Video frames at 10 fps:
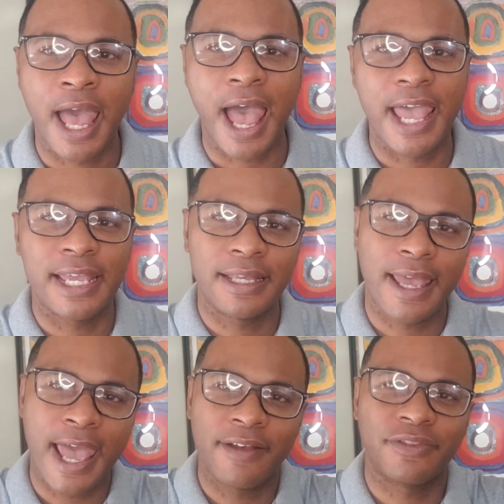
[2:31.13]
I
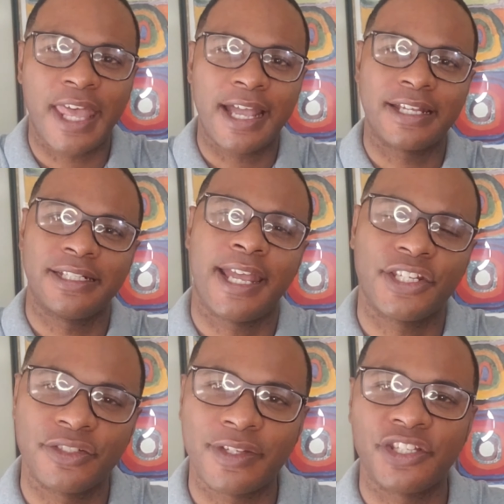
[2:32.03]
have that
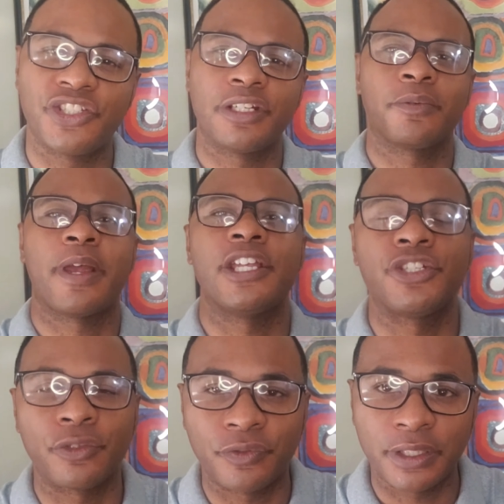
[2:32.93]
connection, that
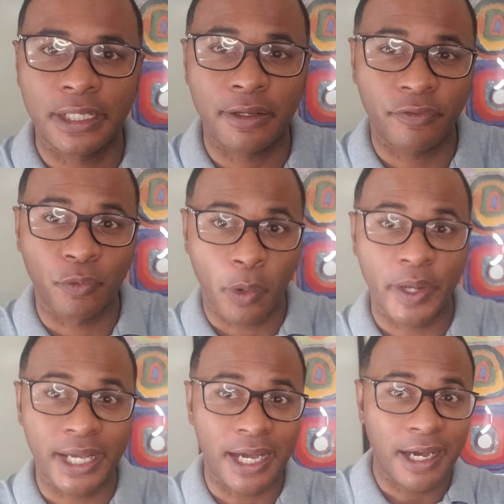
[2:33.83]
generational thing of
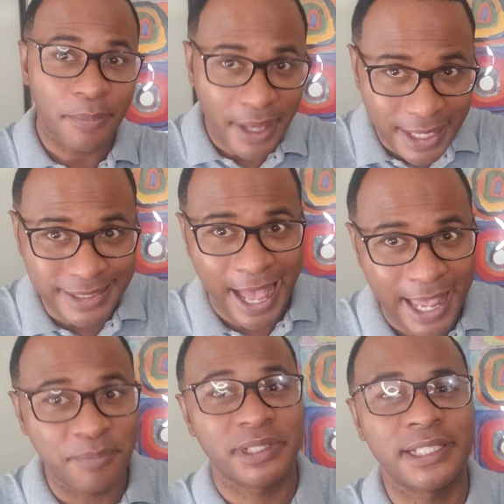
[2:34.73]
growing up as
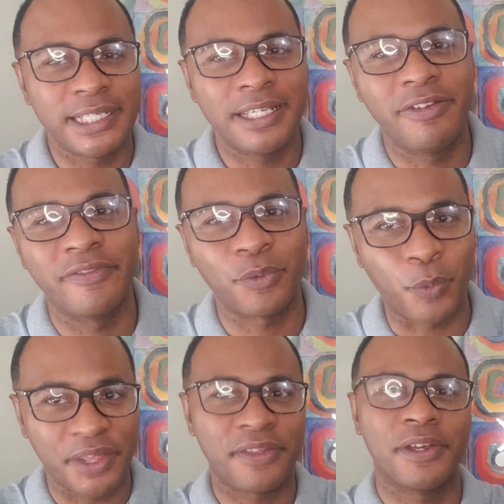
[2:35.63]
I believe
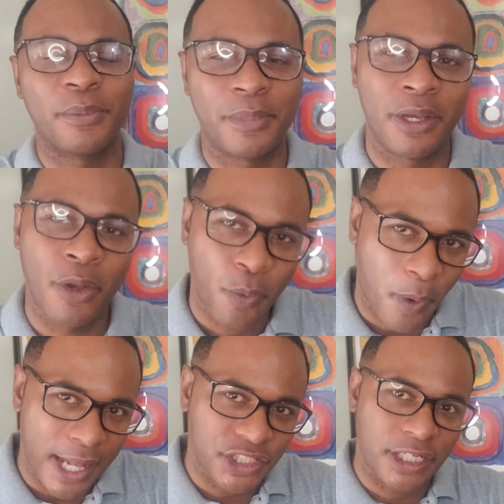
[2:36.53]
with him,
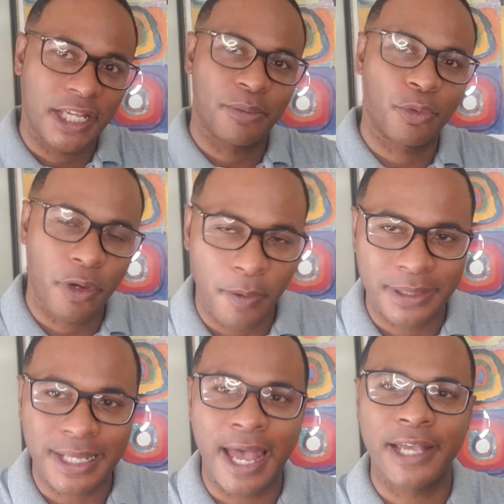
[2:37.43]
watching him grow
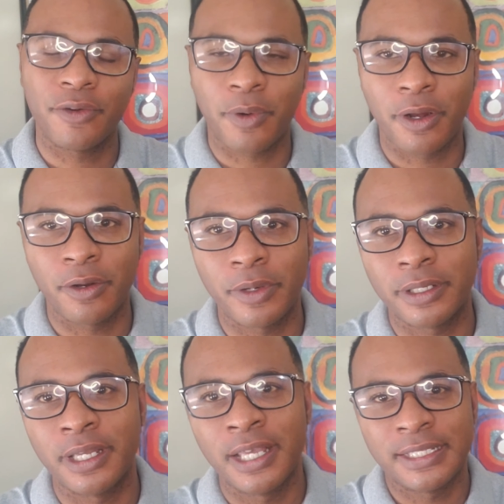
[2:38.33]
as I grow,
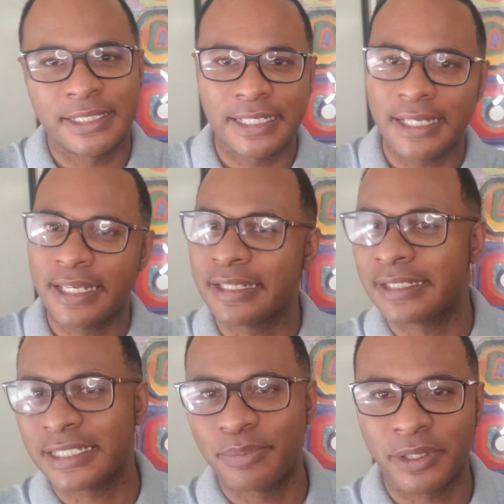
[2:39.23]
and seeing his
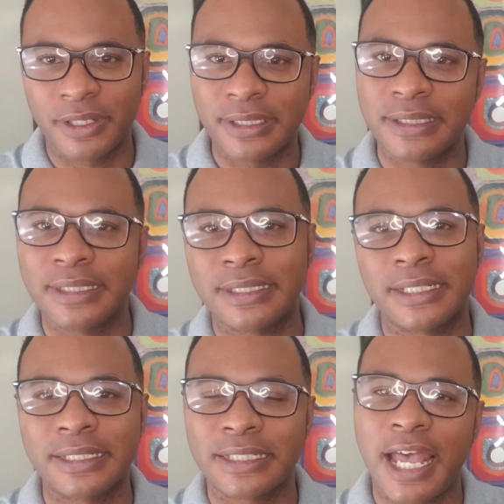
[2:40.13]
experiences,
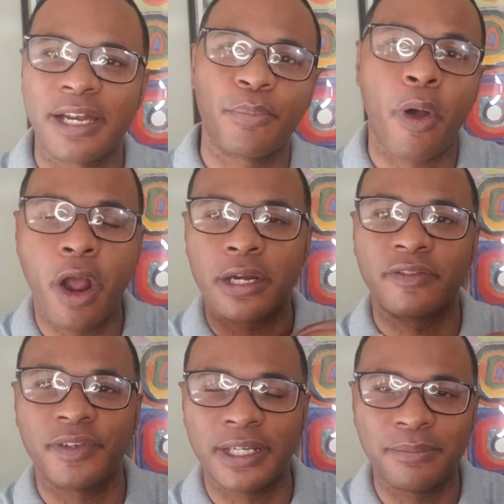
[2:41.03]
and it's kind of part
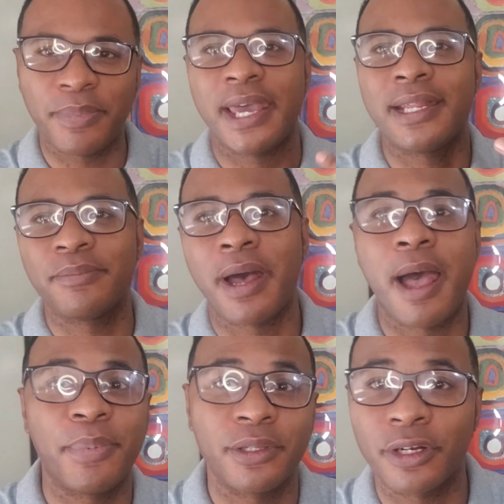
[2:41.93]
of embedded
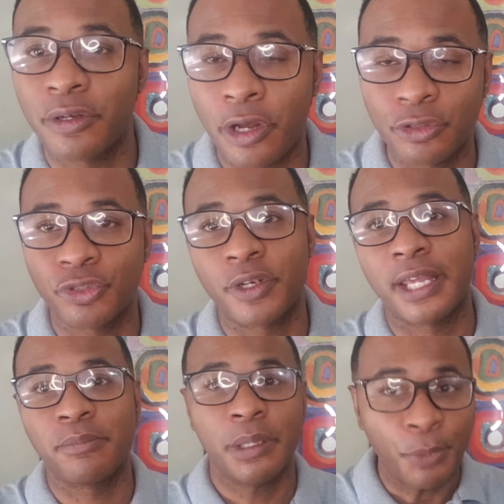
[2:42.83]
popular culture
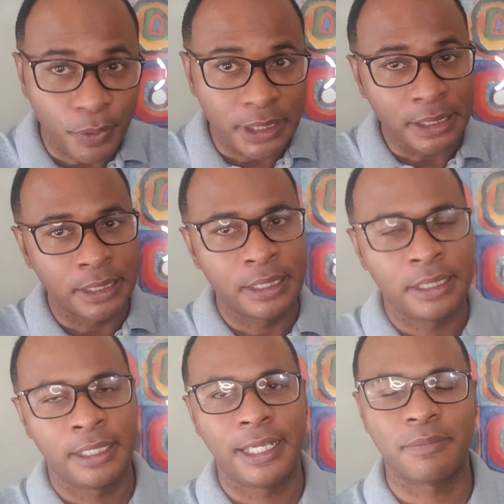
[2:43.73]
and memory
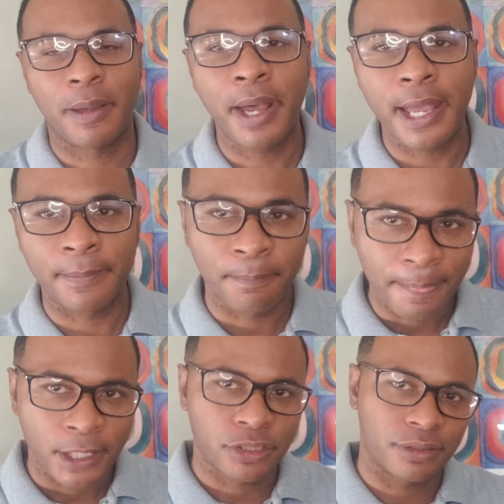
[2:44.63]
in my mind.
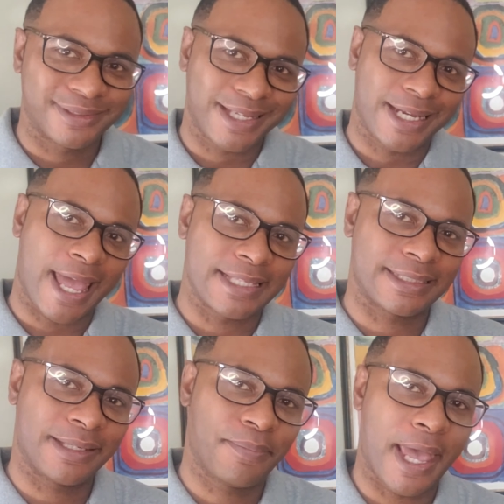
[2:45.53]
So it has
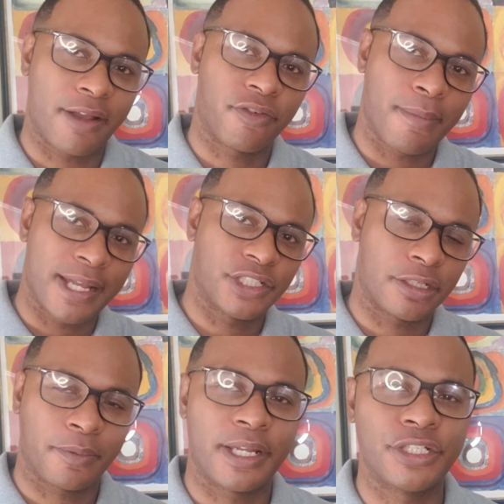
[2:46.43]
an impact for my
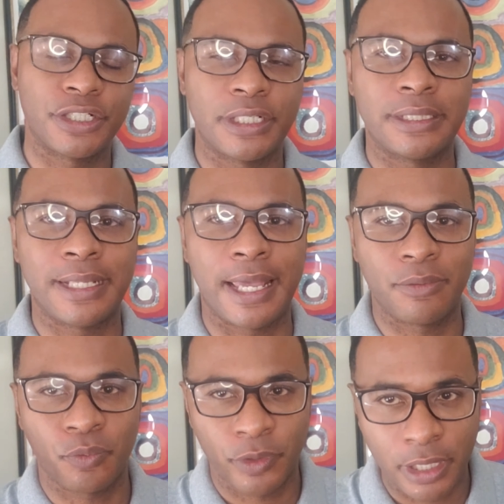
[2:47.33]
generation in
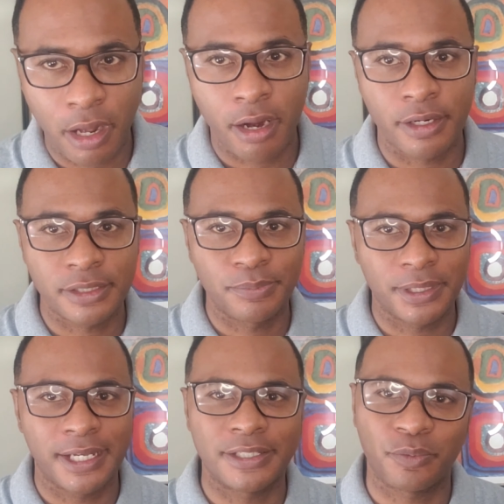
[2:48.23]
that regard,
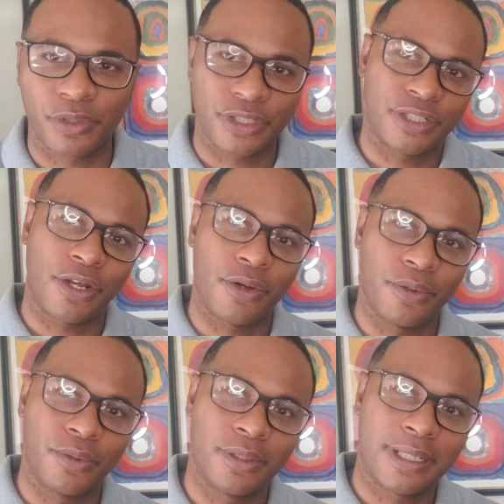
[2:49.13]
because we're
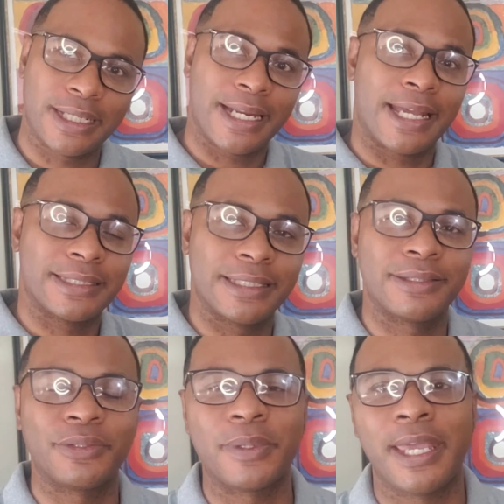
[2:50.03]
so
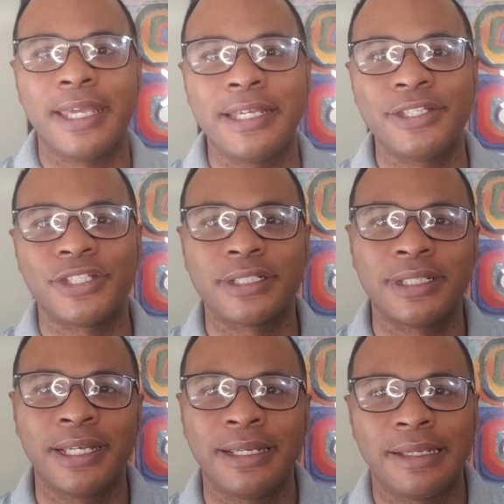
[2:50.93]
connected through age and
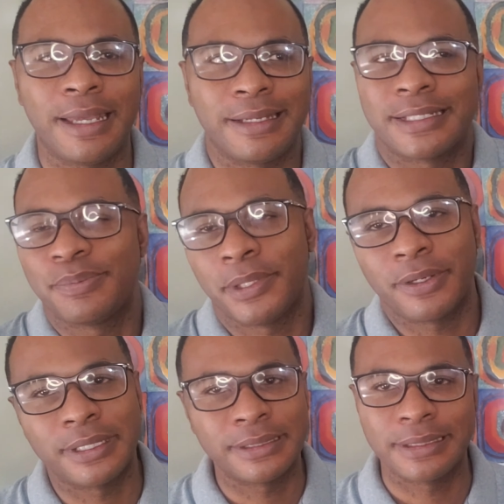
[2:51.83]

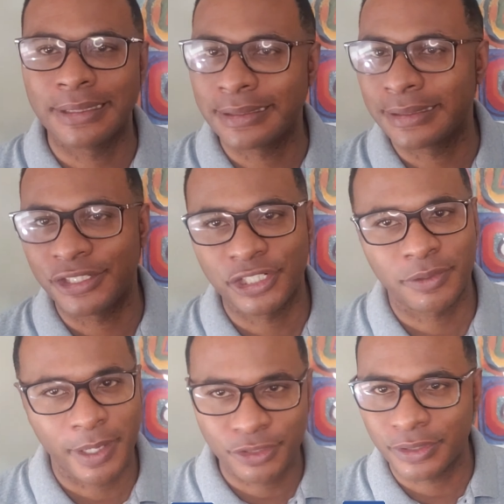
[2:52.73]
experiences and the
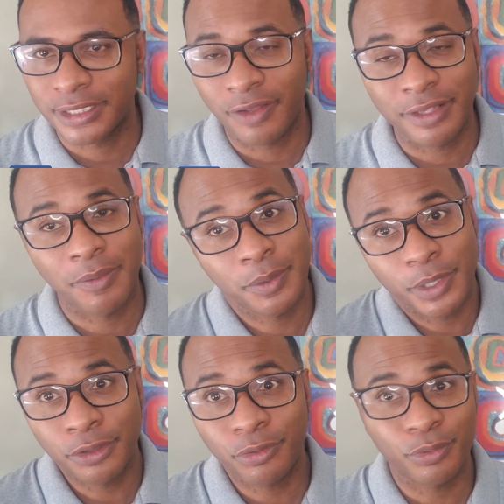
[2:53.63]
generational stuff that we
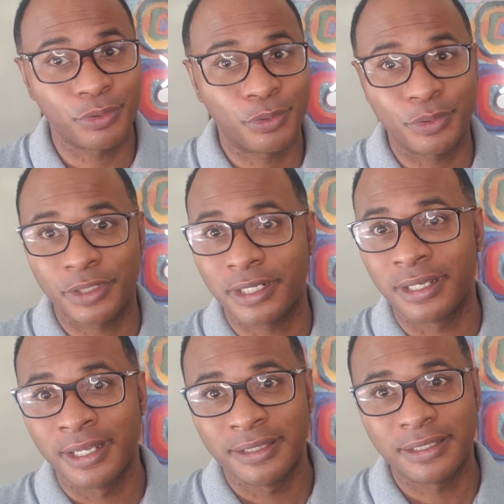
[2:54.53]
went through
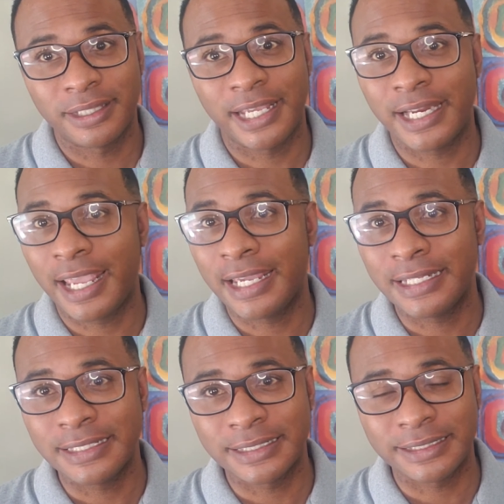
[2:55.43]
the late
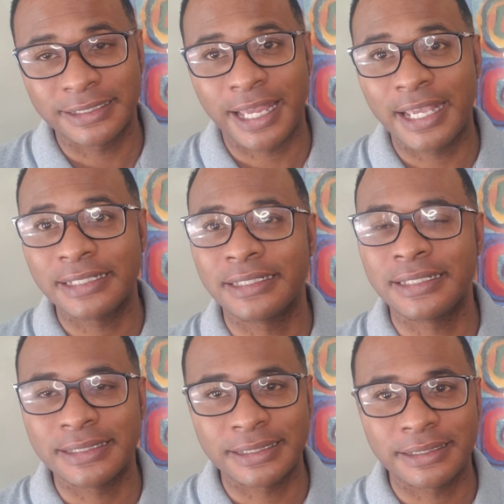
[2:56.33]
80s and the
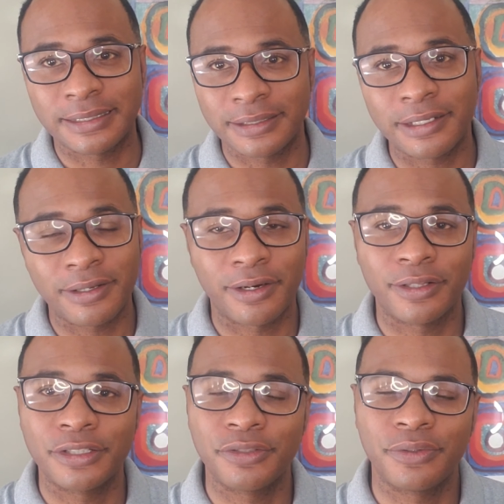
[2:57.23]
90s and the
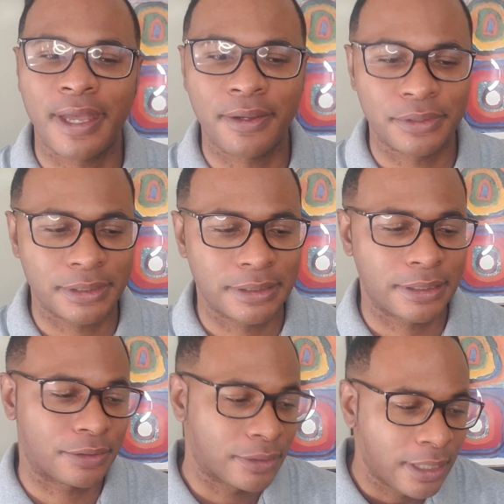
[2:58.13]
early 2000s.
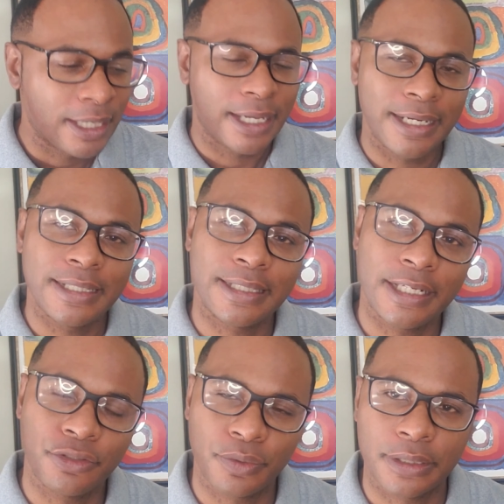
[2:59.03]
So it is
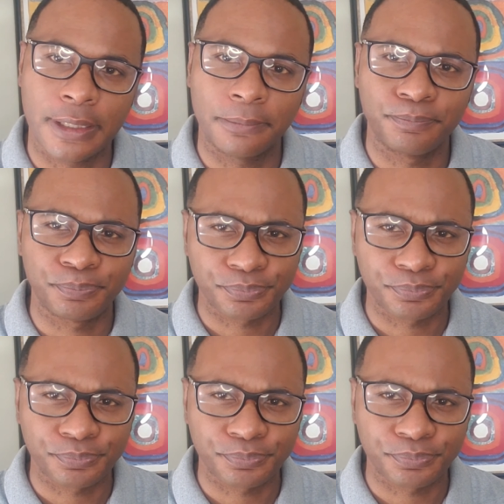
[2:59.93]
interesting.